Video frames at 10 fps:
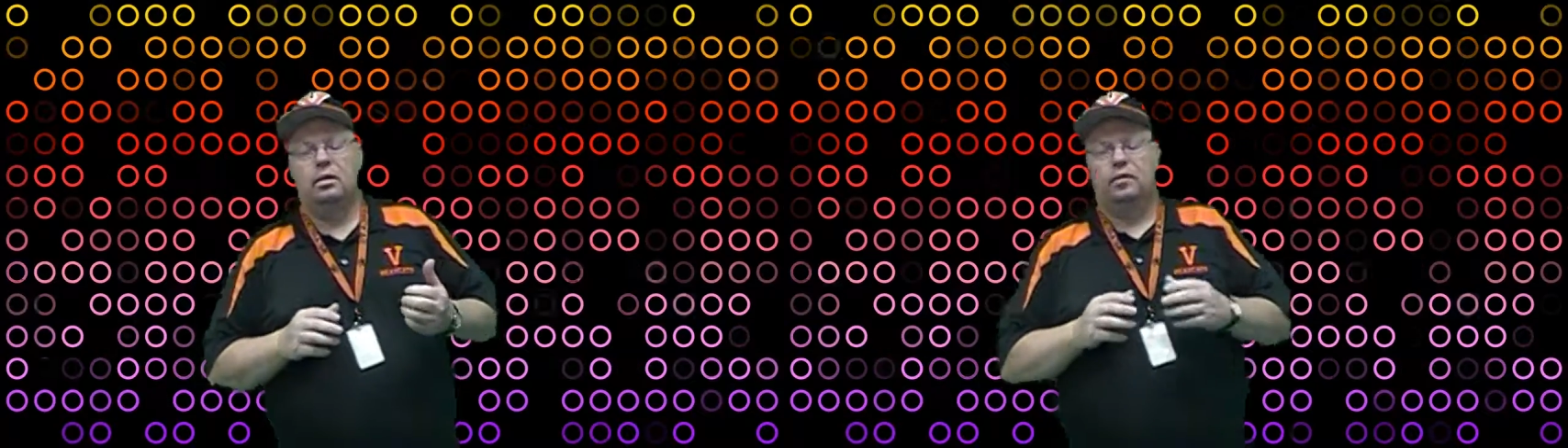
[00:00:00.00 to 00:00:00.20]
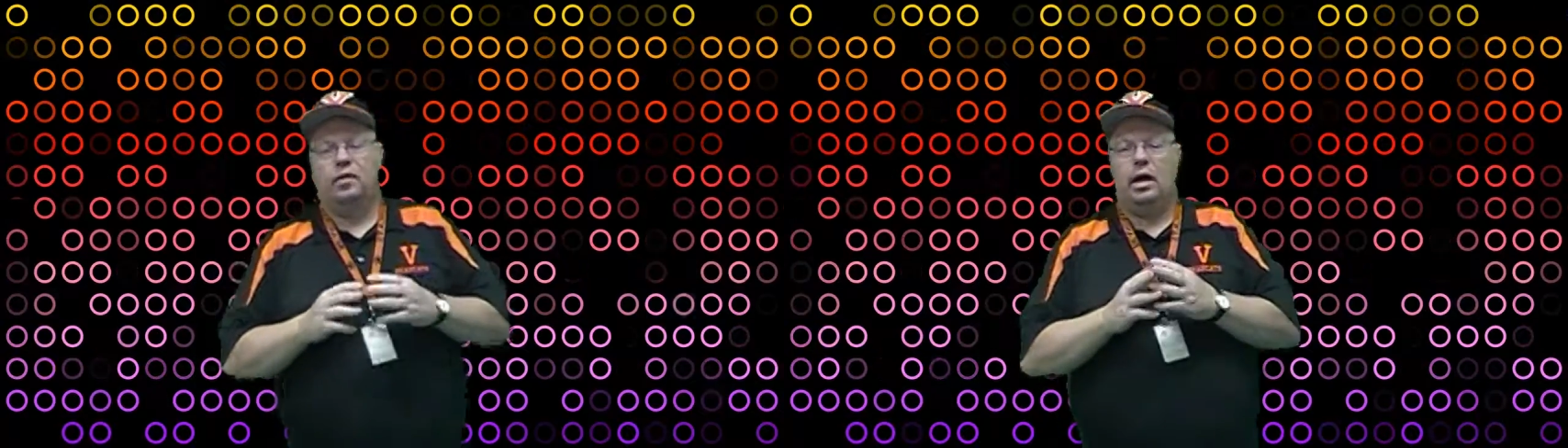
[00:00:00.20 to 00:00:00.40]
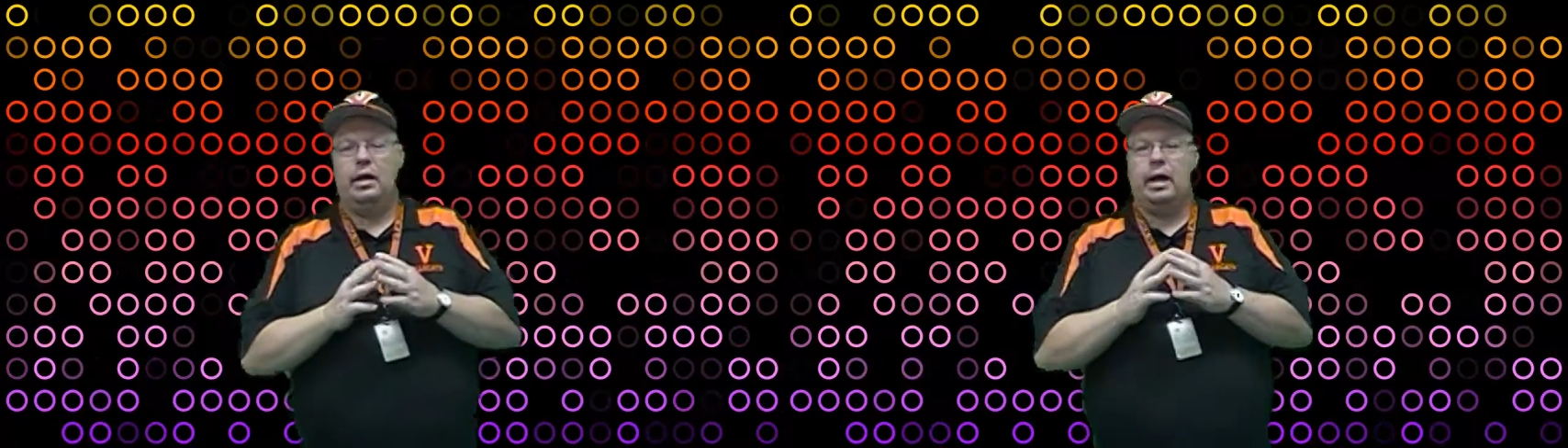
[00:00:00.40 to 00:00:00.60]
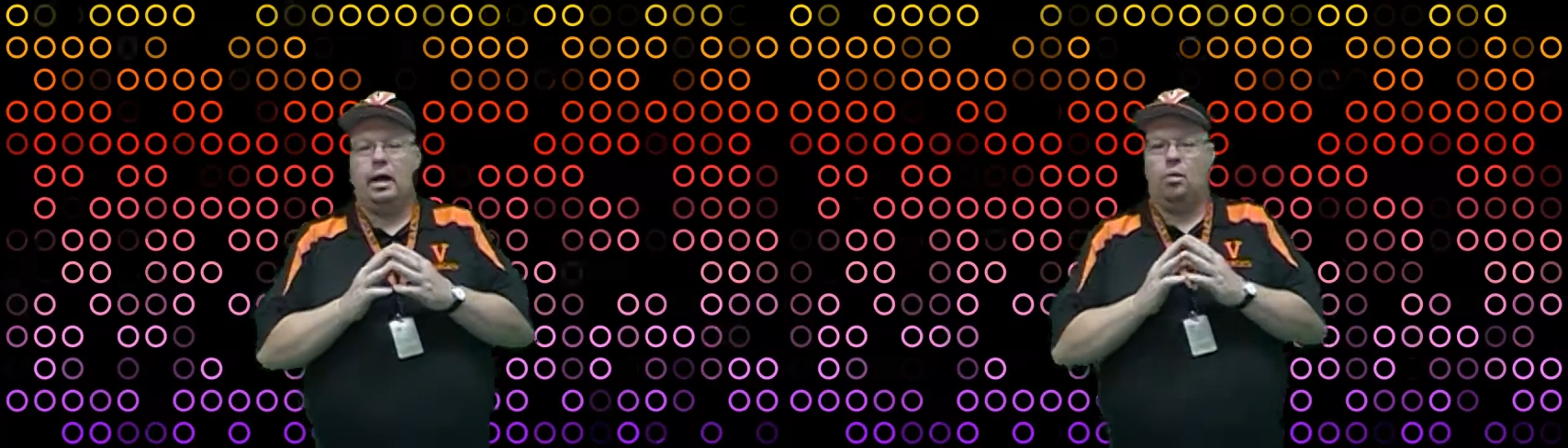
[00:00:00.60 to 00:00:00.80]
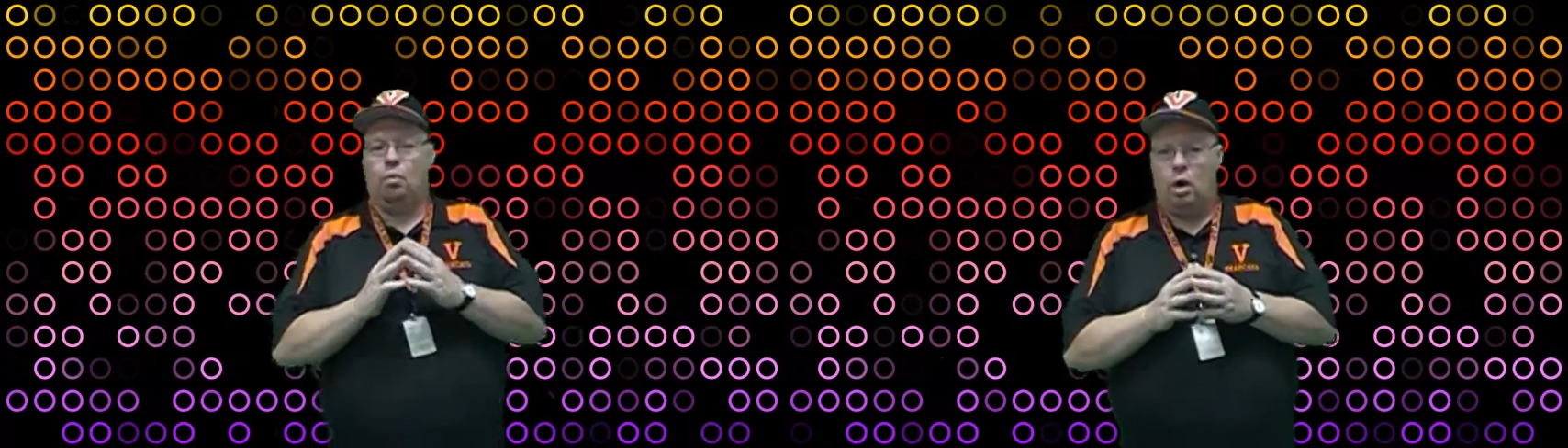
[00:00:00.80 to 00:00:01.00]
to find
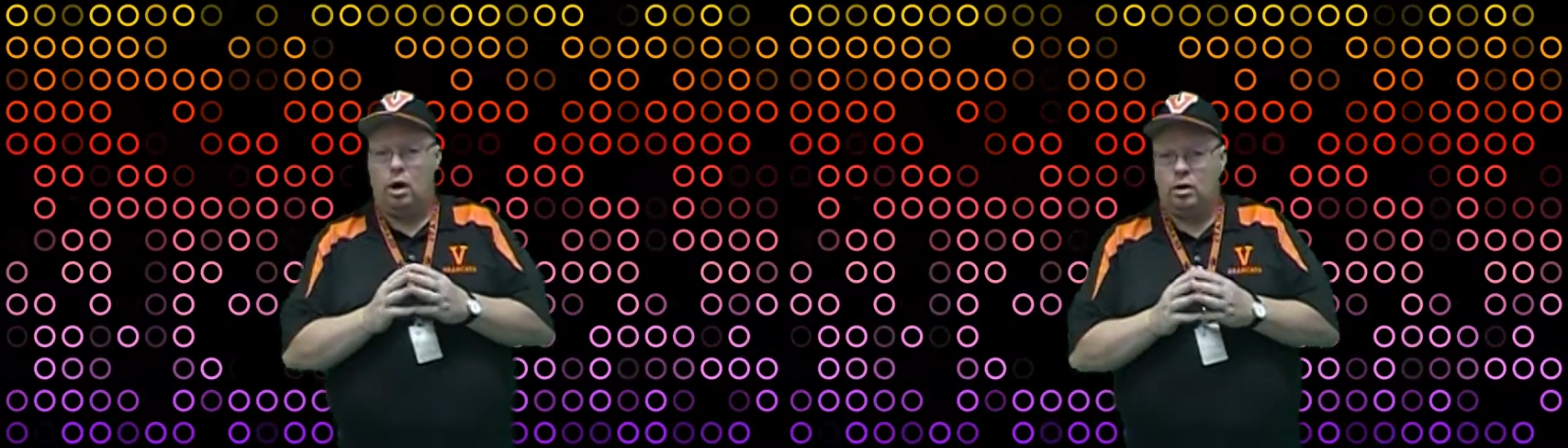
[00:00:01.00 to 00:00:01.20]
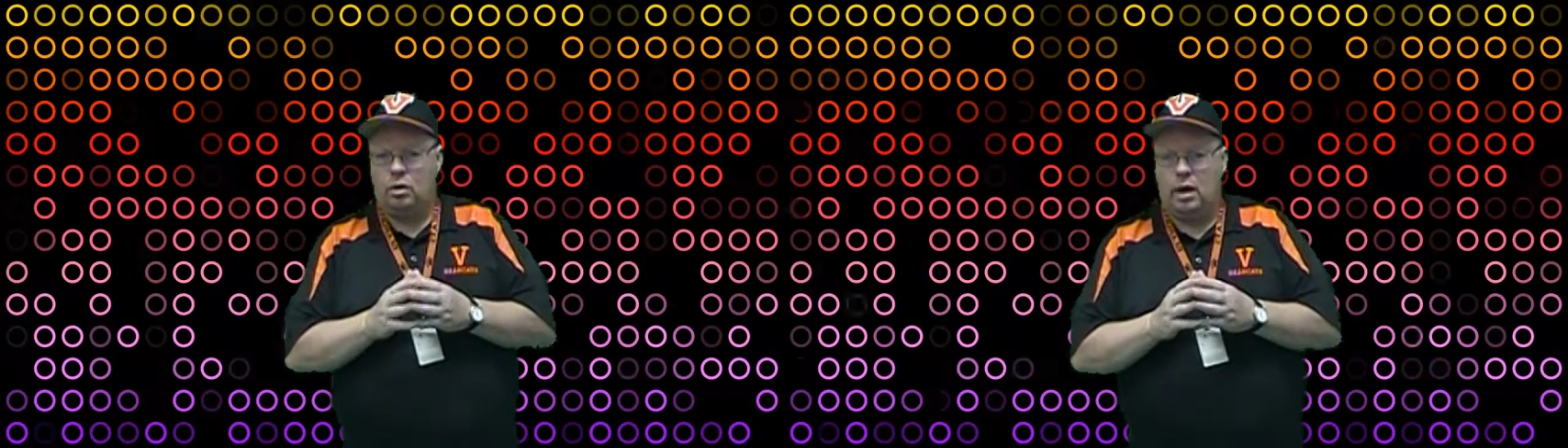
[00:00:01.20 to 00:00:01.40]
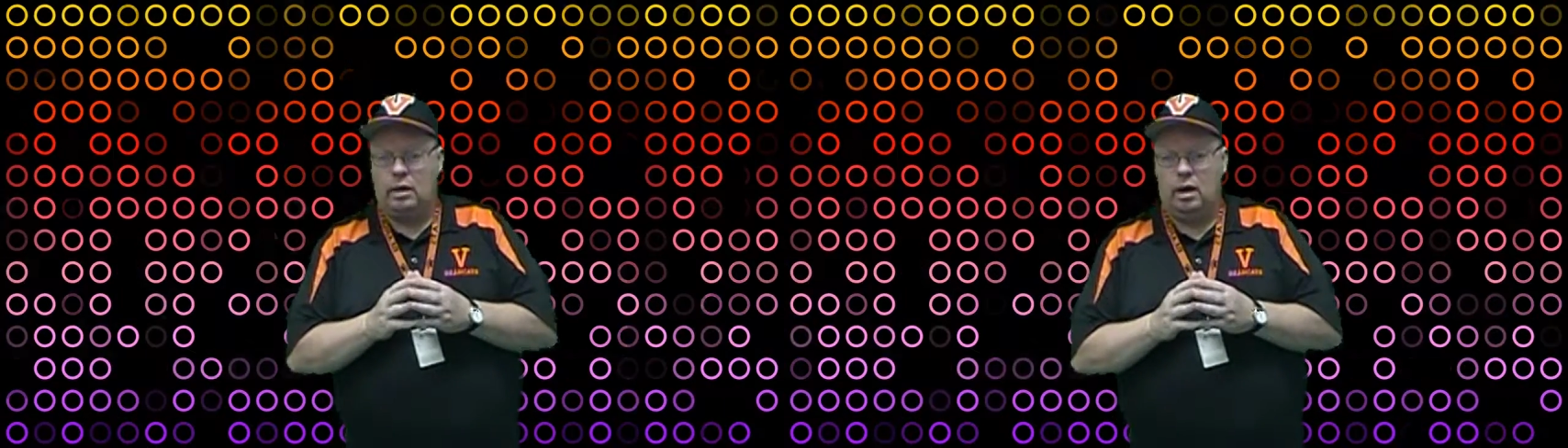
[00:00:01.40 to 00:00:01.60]
out what grade